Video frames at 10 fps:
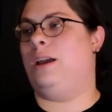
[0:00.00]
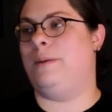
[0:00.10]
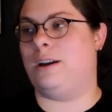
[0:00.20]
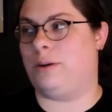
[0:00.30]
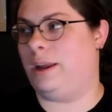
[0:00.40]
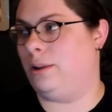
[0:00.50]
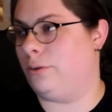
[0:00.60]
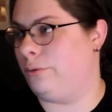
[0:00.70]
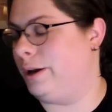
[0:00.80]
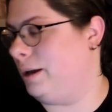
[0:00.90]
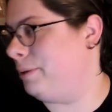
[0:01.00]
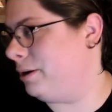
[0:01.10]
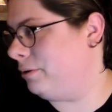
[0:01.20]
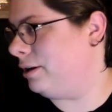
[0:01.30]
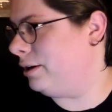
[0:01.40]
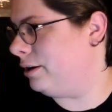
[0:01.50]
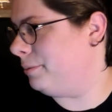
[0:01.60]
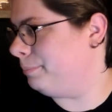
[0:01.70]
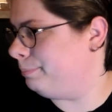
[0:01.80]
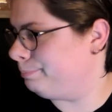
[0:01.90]
way back when Halo Three came out.
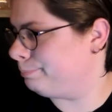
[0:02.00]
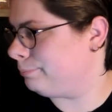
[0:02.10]
Um,